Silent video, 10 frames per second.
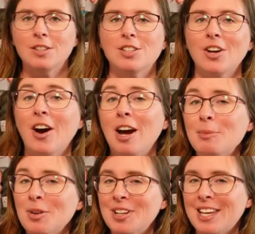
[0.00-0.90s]
So
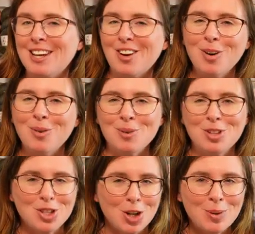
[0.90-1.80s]
I'm going to get on with
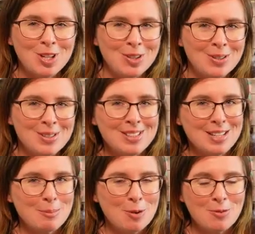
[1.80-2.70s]
showing you
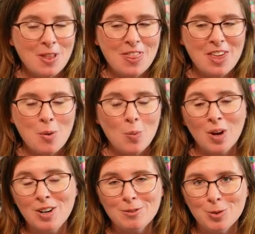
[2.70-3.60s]
some of the
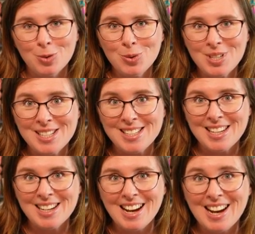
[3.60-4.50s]
wonderful goodies
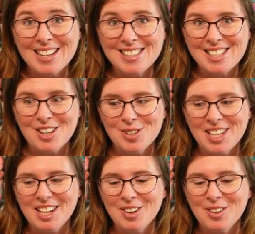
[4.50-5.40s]
here at
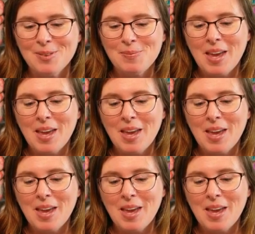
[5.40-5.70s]
Zigozago.